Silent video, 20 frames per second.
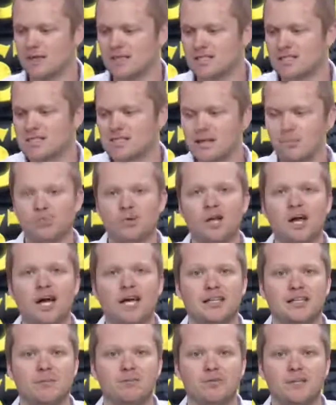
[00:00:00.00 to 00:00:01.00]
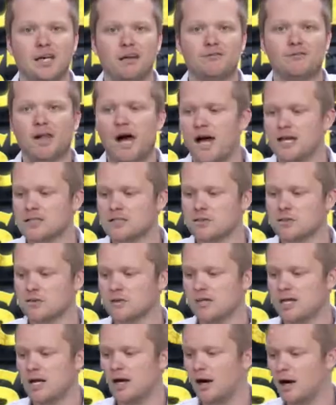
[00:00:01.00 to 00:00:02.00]
This is the plane. The plane flies through
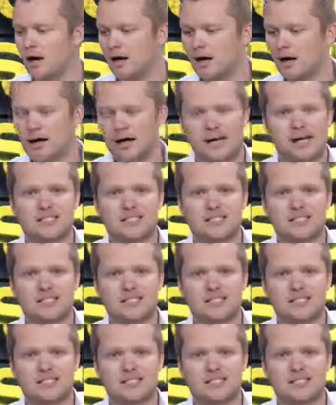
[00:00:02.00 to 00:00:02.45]
the air.